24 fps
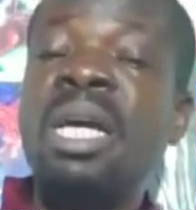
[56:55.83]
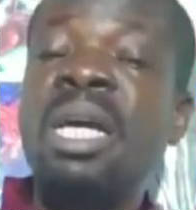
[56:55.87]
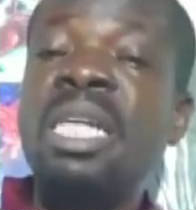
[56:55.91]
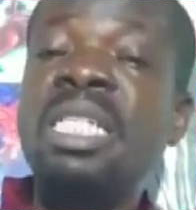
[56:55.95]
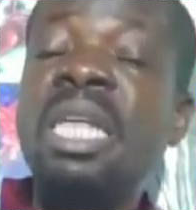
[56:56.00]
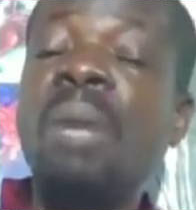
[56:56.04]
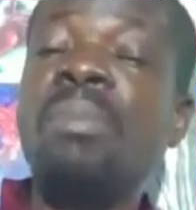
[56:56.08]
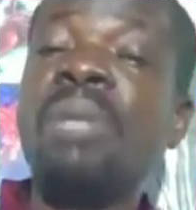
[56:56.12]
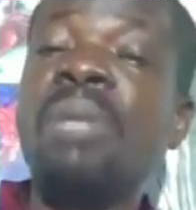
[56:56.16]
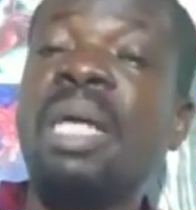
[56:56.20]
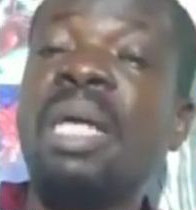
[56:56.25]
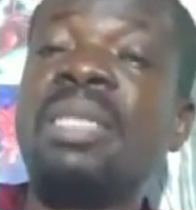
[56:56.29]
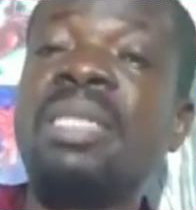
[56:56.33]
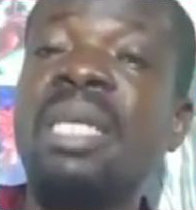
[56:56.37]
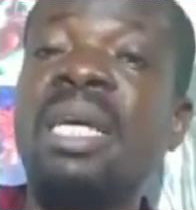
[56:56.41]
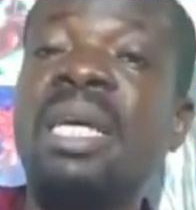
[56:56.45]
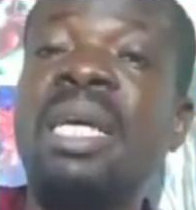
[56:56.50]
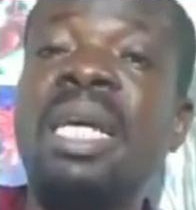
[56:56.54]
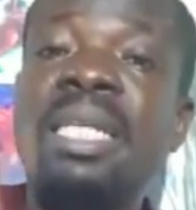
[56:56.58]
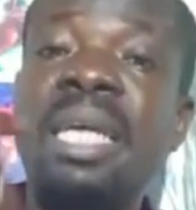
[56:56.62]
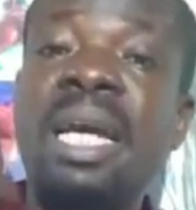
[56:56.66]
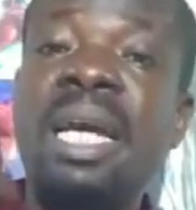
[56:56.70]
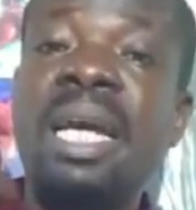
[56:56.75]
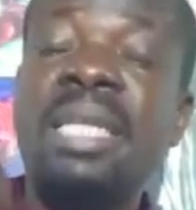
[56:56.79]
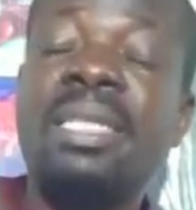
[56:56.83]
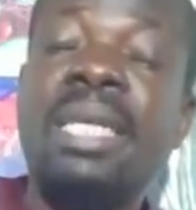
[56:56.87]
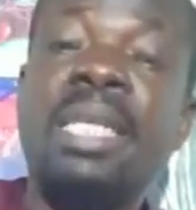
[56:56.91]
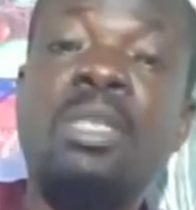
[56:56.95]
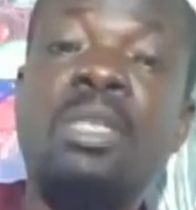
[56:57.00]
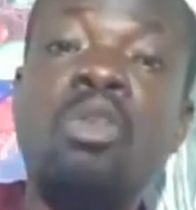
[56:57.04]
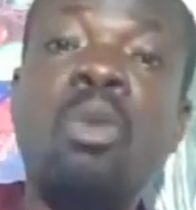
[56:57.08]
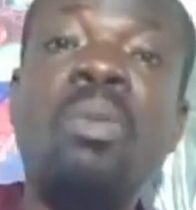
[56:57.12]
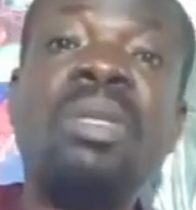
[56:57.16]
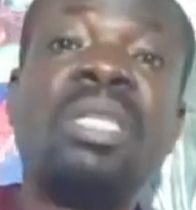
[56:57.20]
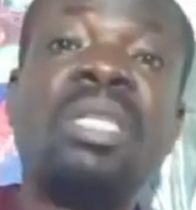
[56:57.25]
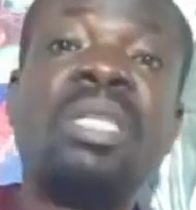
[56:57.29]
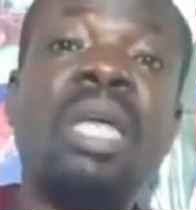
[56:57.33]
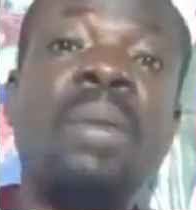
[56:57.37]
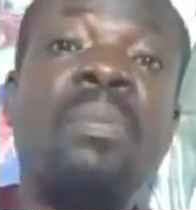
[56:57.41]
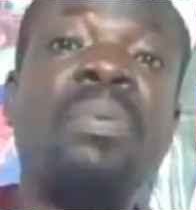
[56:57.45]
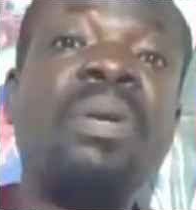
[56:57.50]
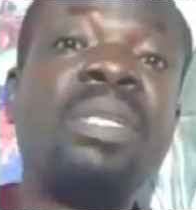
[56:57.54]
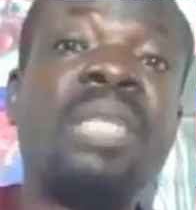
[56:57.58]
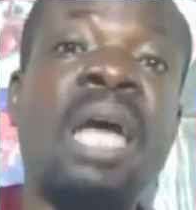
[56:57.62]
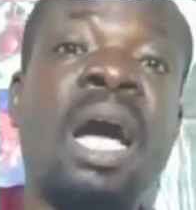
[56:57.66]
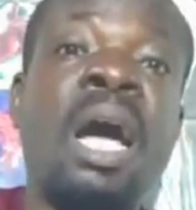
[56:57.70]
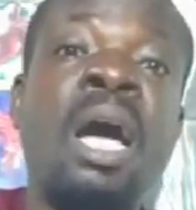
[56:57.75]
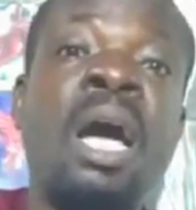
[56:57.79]
You must say, ye test to be
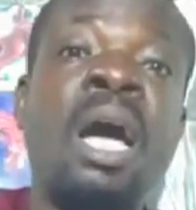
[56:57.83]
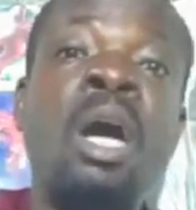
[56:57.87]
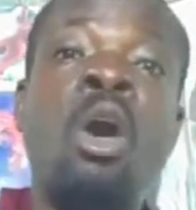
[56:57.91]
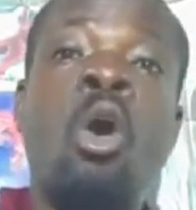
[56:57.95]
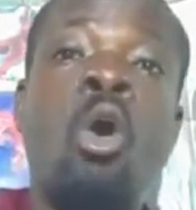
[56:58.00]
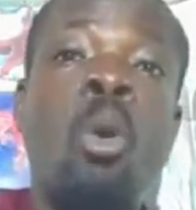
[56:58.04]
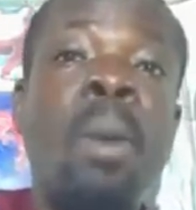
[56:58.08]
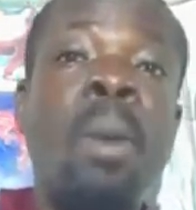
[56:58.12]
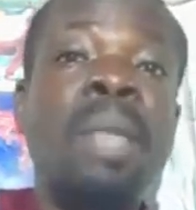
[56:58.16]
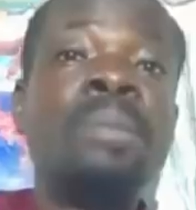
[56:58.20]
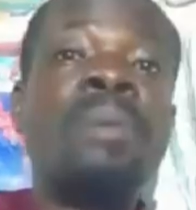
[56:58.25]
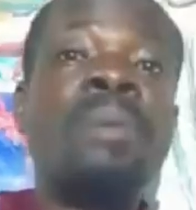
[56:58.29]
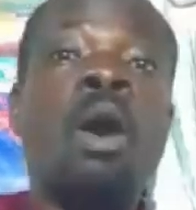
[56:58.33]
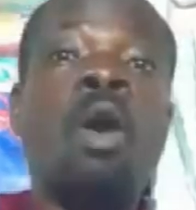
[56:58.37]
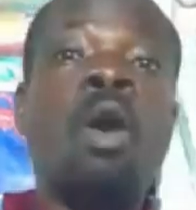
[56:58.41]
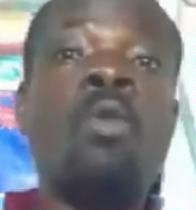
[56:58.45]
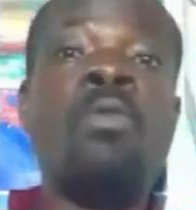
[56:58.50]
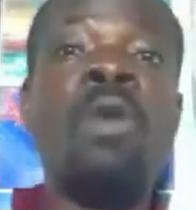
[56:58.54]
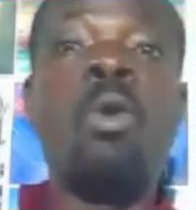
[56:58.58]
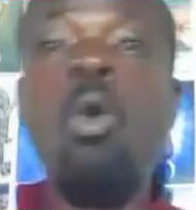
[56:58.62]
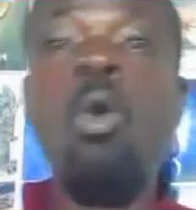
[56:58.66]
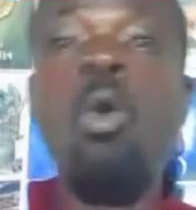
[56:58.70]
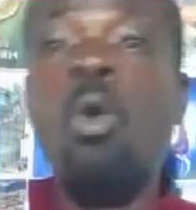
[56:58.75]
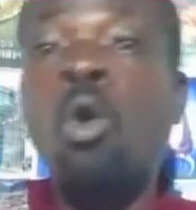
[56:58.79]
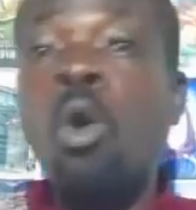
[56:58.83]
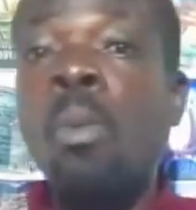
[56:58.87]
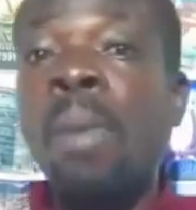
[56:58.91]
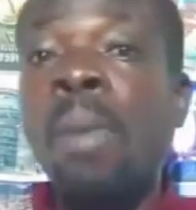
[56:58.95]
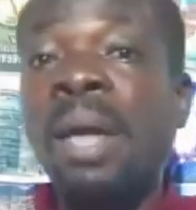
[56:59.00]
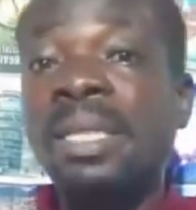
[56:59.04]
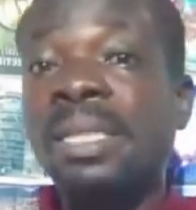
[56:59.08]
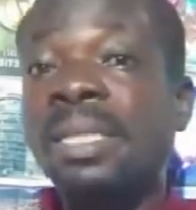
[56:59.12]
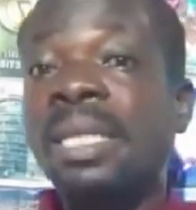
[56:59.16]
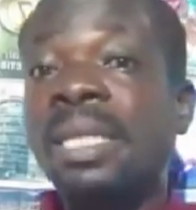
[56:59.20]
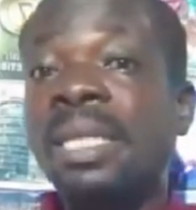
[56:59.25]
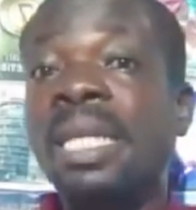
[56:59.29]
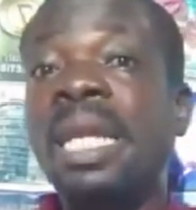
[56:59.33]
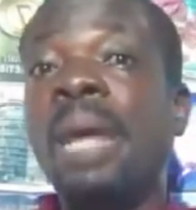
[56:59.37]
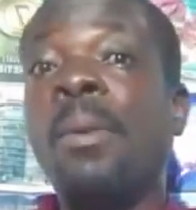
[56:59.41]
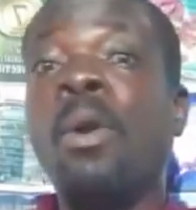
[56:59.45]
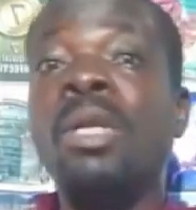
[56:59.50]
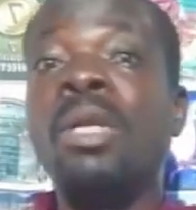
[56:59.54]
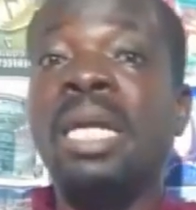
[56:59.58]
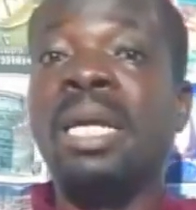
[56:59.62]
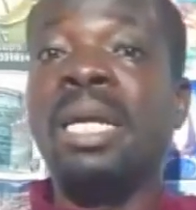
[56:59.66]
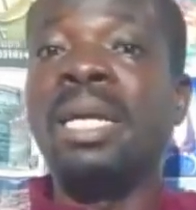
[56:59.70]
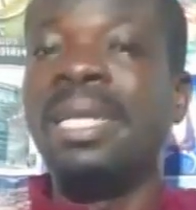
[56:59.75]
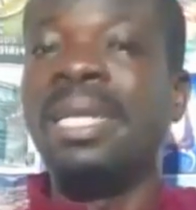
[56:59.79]
temperature. Who wait now for a cool machine at the go
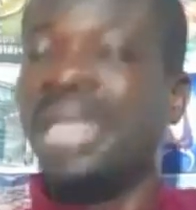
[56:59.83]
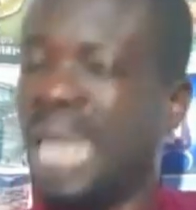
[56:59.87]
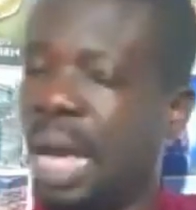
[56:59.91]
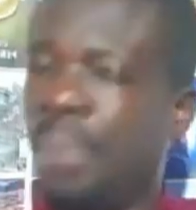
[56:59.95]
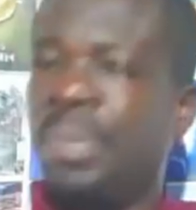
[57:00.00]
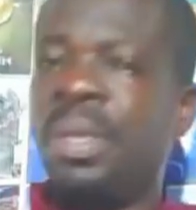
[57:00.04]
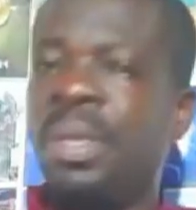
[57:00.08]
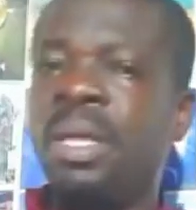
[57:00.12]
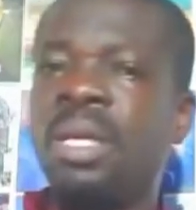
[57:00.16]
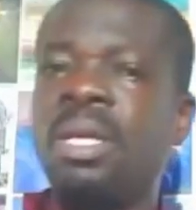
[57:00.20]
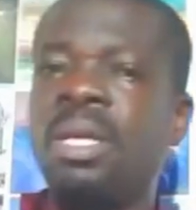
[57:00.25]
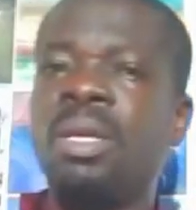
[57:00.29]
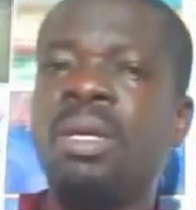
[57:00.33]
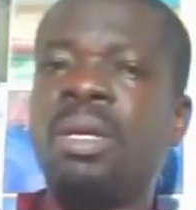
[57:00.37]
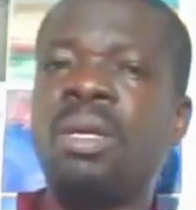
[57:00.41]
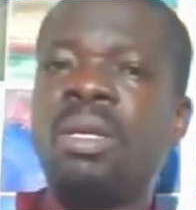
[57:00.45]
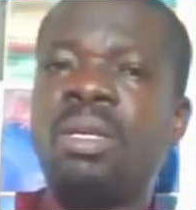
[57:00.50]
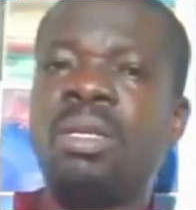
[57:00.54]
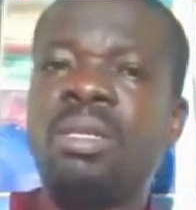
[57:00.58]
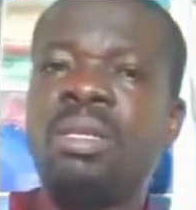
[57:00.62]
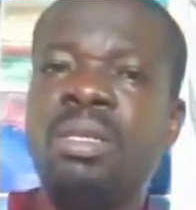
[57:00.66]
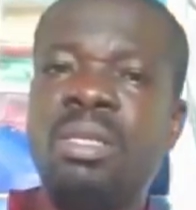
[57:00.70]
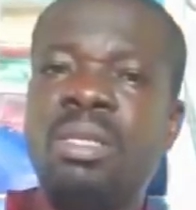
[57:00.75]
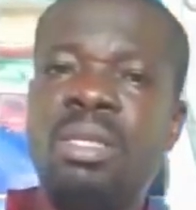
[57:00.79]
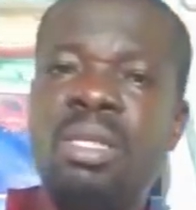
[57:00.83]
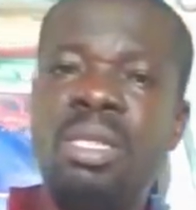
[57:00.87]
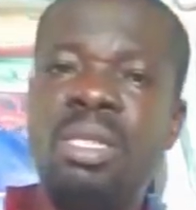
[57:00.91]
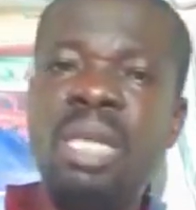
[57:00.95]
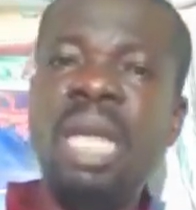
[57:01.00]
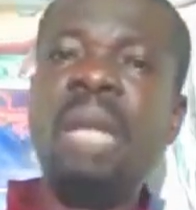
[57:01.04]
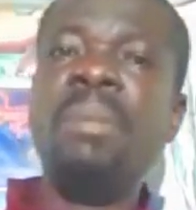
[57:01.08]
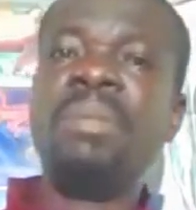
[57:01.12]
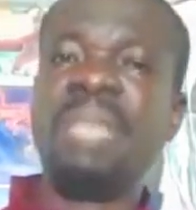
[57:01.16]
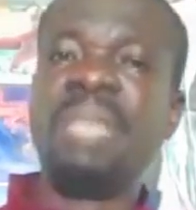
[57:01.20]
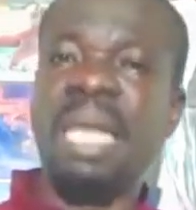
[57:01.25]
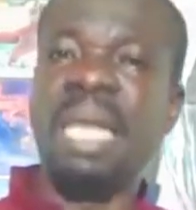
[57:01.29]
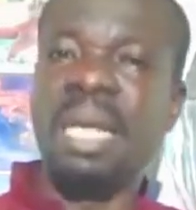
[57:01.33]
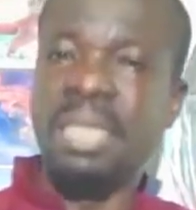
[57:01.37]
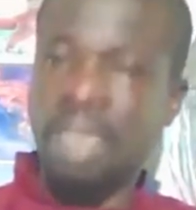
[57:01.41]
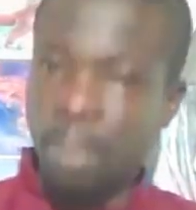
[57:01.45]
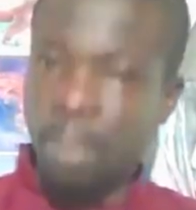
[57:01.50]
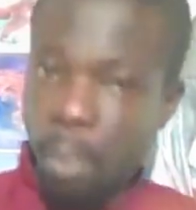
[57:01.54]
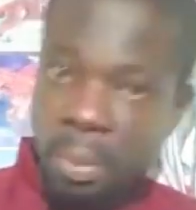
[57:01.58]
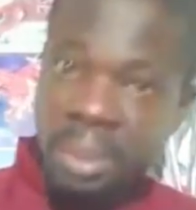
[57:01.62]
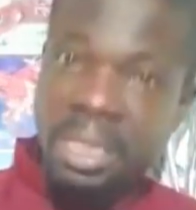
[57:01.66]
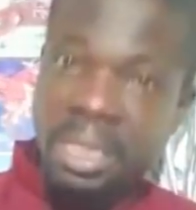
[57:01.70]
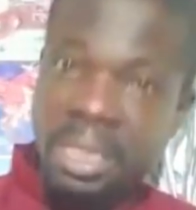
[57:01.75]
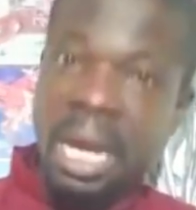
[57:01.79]
check it. Debbie. See him say it a
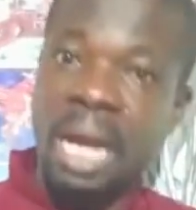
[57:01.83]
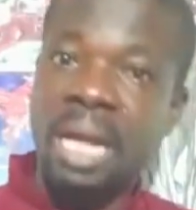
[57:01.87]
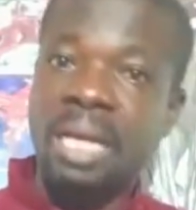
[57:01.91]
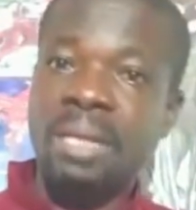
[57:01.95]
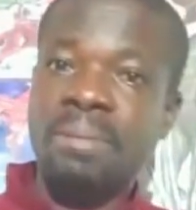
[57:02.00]
mumita.